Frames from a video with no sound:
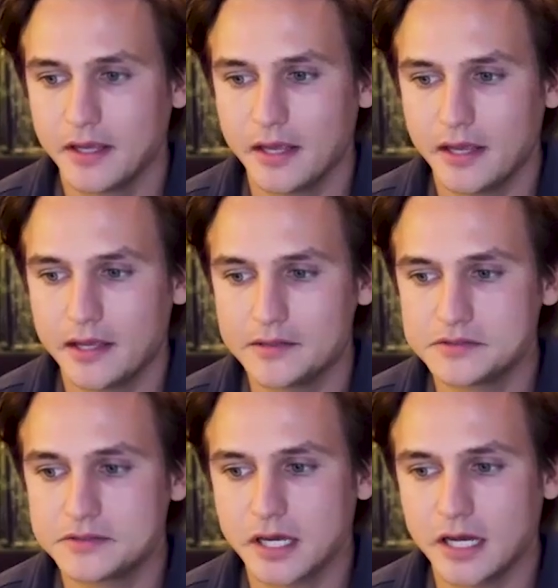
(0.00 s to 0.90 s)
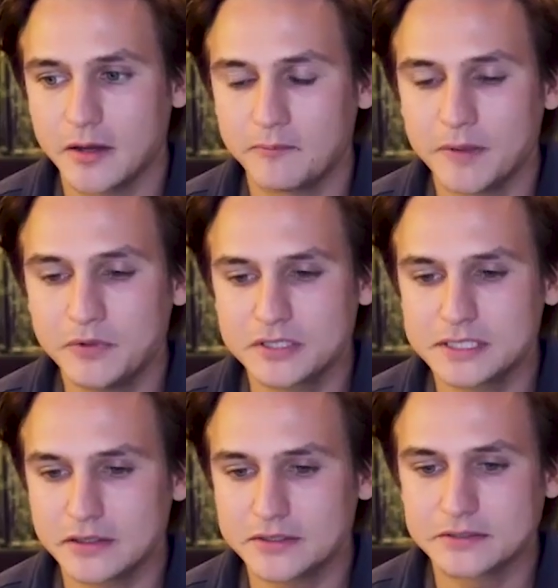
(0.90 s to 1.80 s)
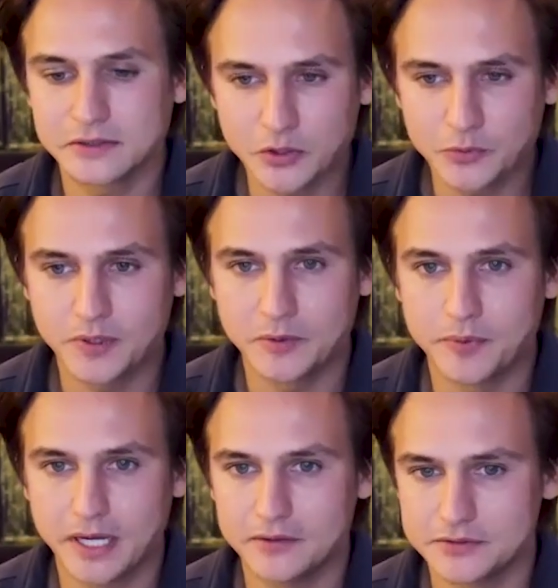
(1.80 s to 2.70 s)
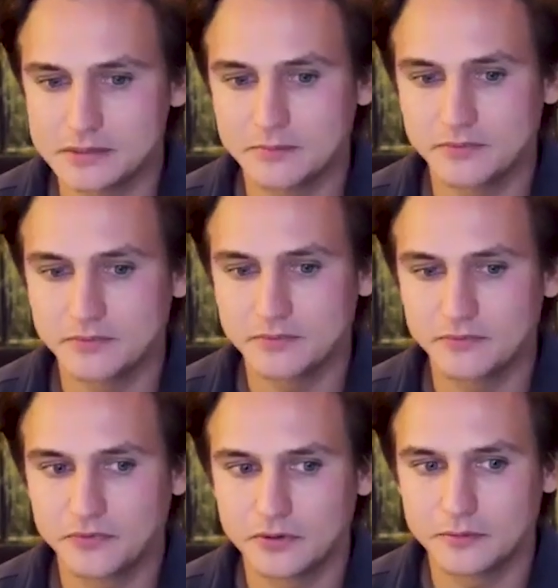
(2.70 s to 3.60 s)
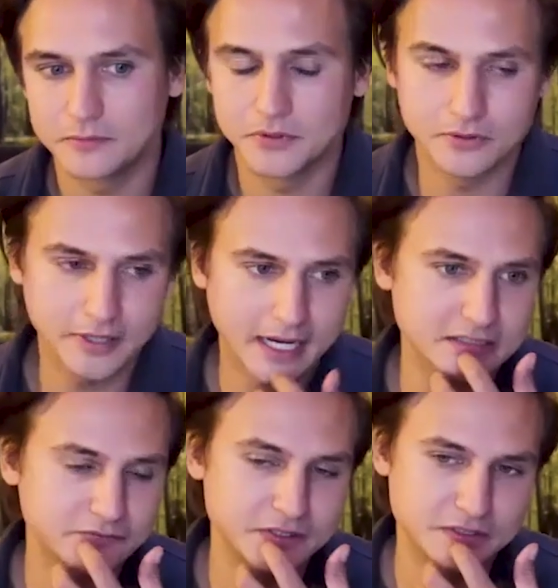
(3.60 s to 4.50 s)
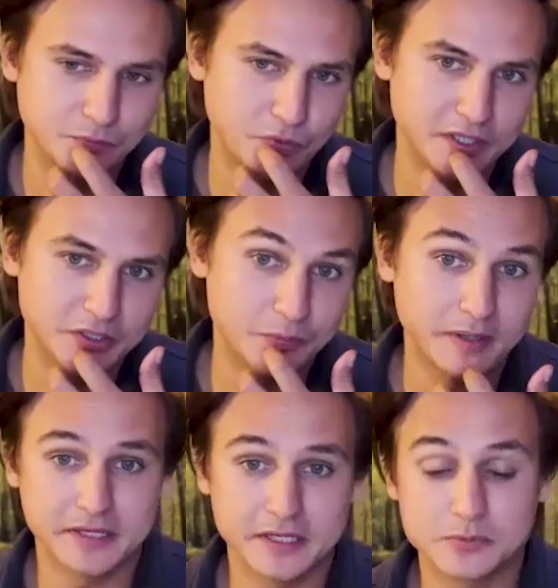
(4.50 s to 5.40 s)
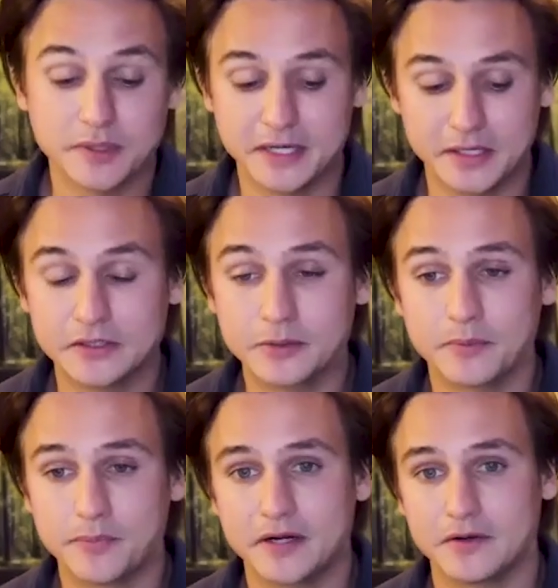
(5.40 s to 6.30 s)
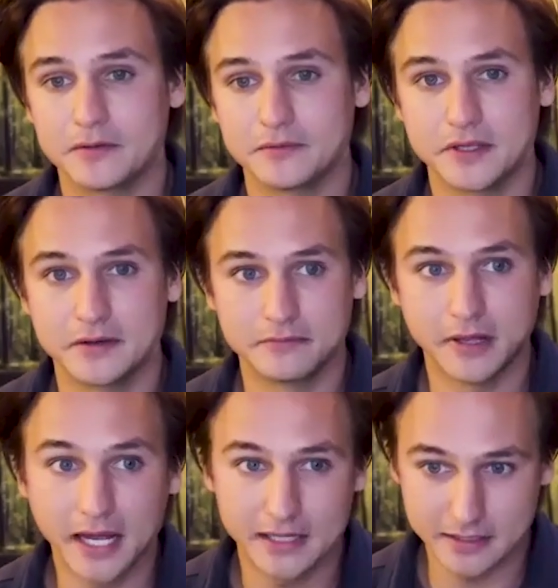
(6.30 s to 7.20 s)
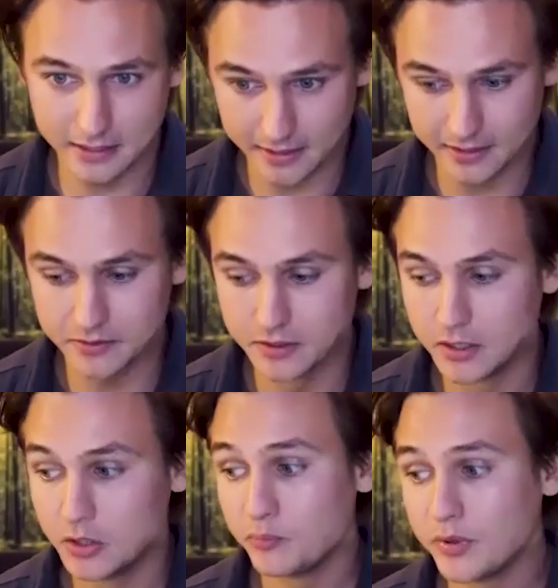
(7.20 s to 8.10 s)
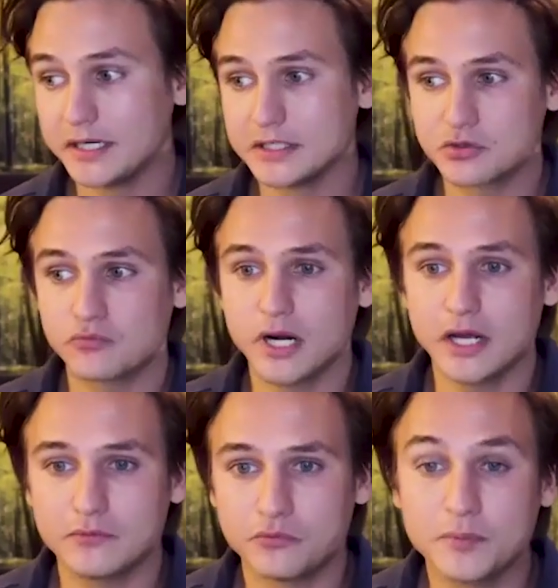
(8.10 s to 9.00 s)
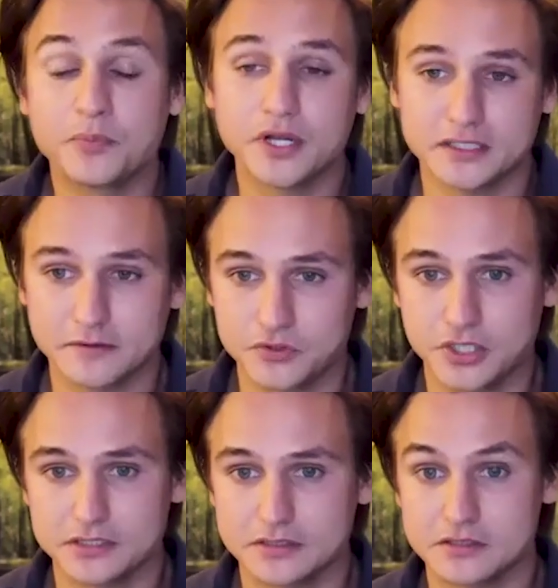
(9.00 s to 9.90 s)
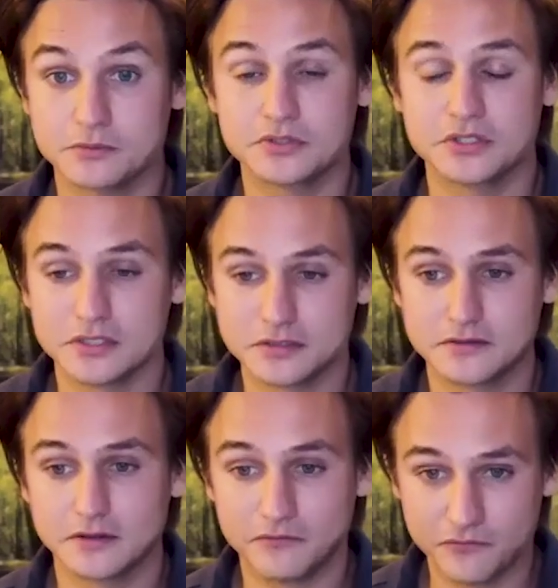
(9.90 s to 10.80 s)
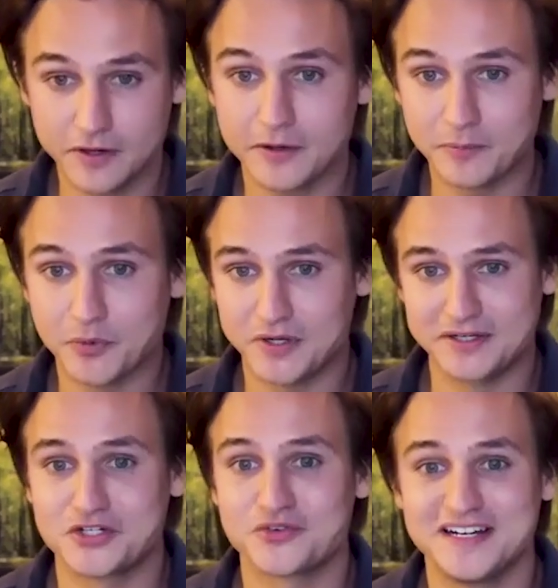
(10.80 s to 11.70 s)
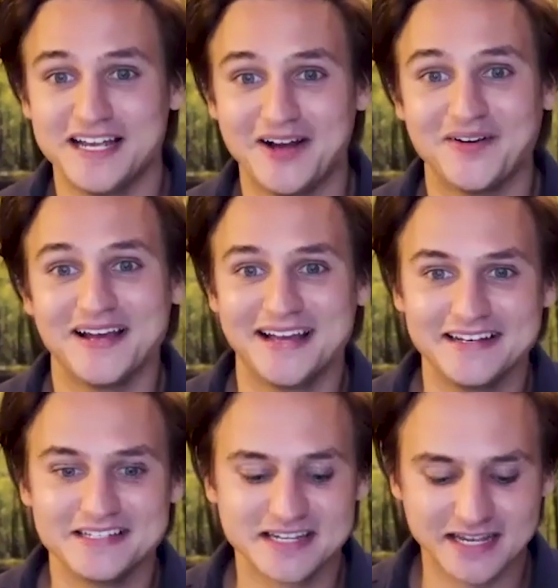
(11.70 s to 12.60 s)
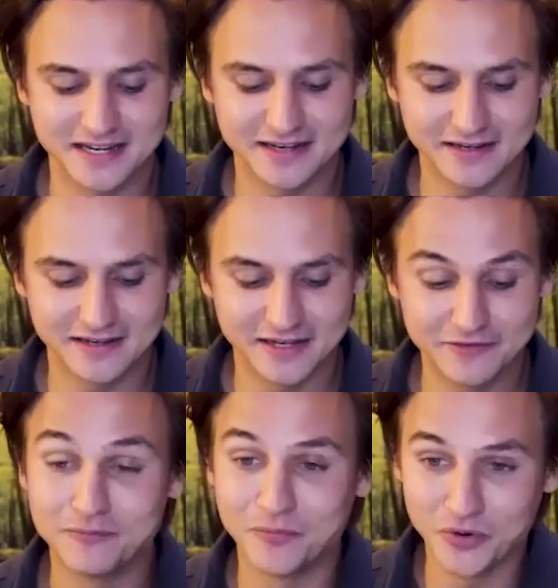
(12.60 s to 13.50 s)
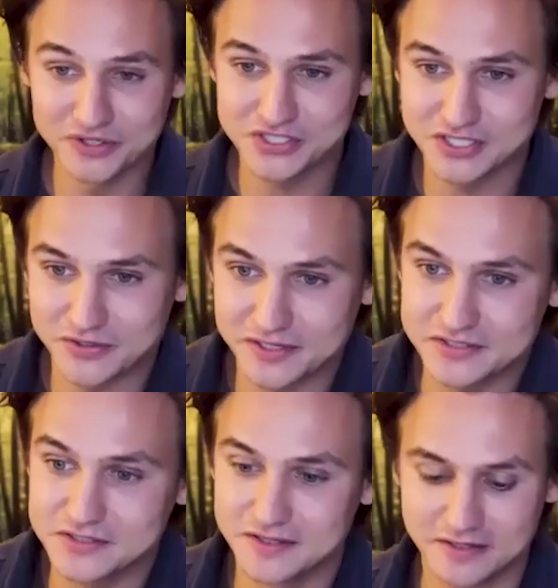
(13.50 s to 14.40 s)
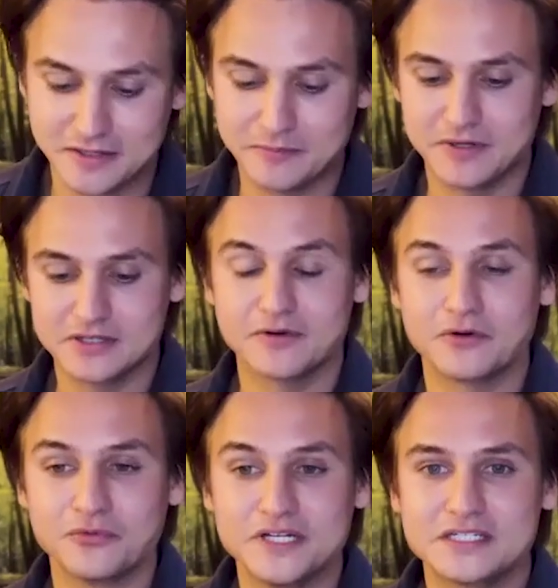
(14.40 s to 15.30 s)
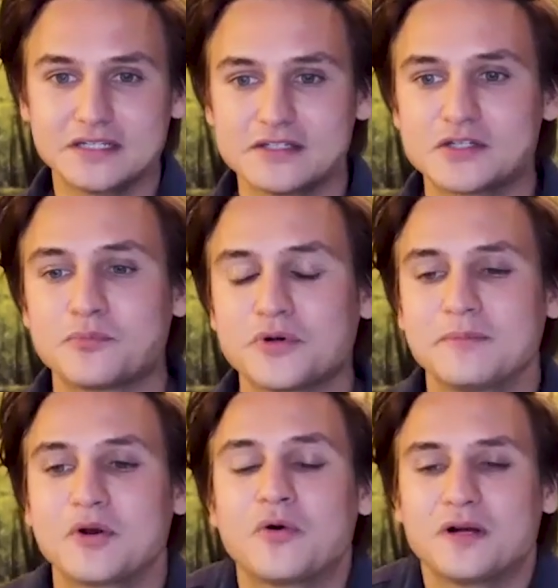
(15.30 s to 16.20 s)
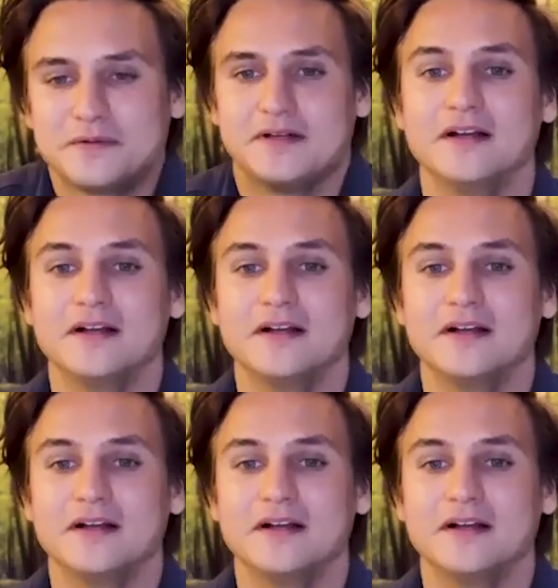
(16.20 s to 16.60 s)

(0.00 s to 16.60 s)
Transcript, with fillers: And uh, maybe you could tell us a little bit about some of your, your activism work. You probably explain it a little bit better than I can. But it's around reproductive justice, which is a very important issue right now and is getting even more serious because of our recent Supreme Court